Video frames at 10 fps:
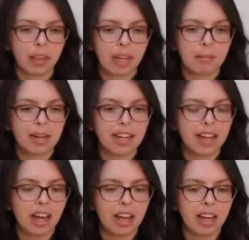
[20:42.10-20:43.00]
But
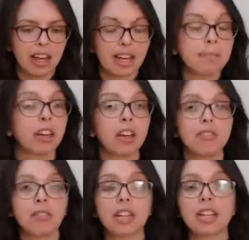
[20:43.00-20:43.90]
it goes
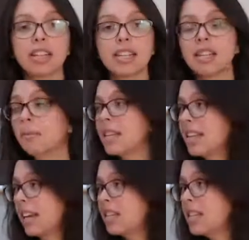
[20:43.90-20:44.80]
through the similar
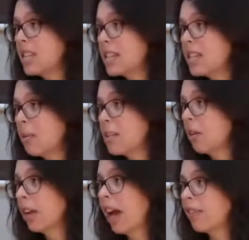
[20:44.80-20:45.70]
stages. So we're still
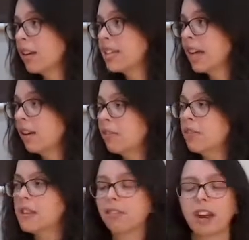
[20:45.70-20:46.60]
going to have
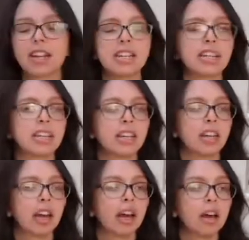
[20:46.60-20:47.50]
ourselves, a friend,
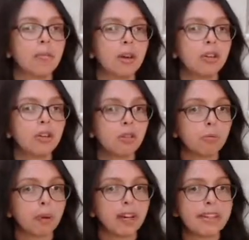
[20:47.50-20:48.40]
a neutral
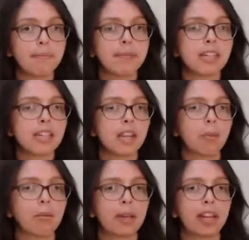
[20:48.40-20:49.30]
person, so
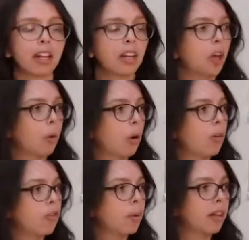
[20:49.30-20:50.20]
someone we kind of know
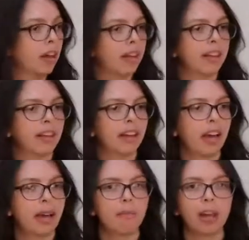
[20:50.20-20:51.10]
of but neither
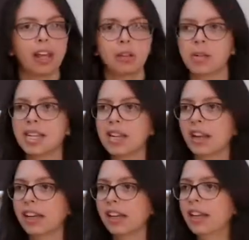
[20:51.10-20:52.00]
like nor
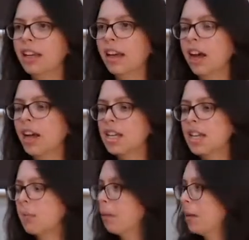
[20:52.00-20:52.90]
dislike,
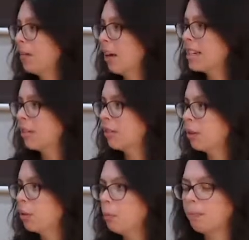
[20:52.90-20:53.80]
someone that we find
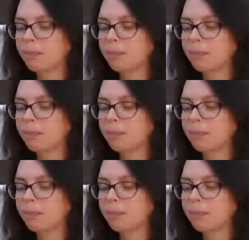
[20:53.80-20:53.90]
difficult,